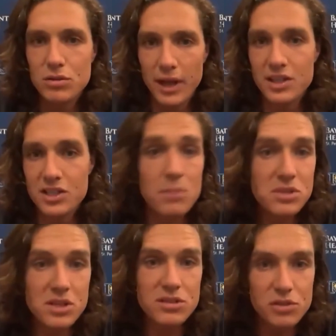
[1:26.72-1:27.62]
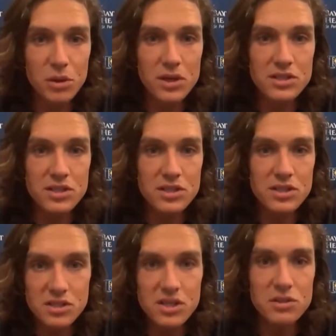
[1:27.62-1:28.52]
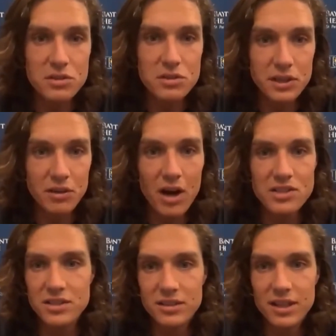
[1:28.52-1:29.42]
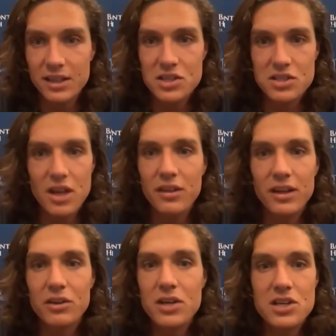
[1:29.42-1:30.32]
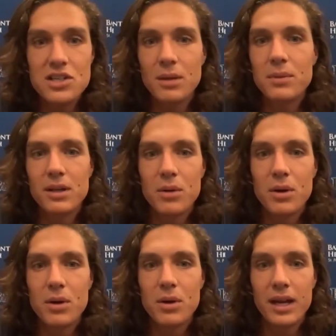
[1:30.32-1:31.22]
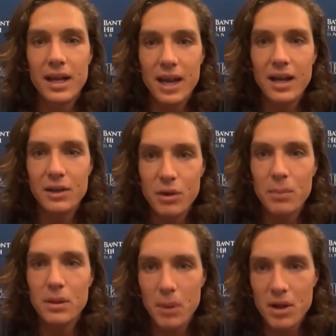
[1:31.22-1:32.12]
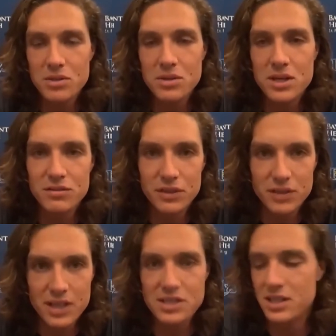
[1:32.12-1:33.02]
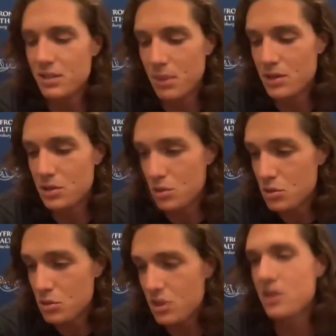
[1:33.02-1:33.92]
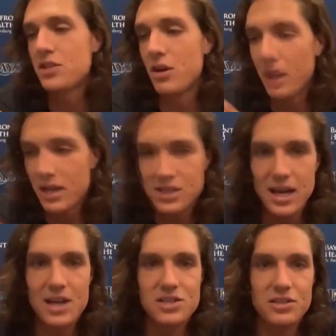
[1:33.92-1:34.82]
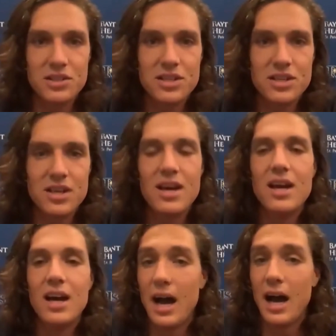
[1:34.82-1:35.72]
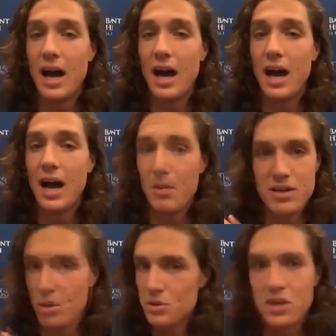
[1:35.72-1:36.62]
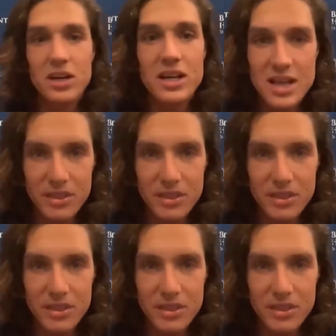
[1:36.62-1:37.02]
substance of choice is sunscreen and rosin. Just nothing egregious, something to where I can get a grip on the ball so it doesn't feel dusty. But 2 starts ago against the Nationals, I went cold turkey, nothing.